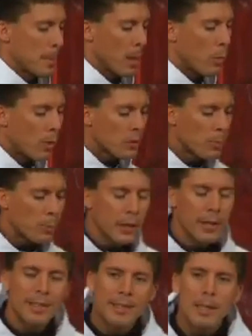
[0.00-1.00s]
He wants to
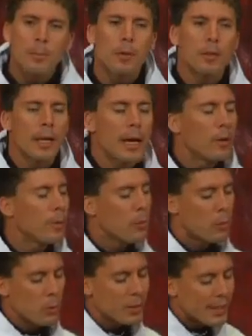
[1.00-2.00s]
bring you deeper down
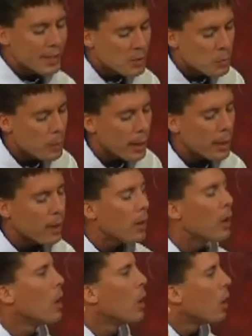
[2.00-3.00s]
through despair,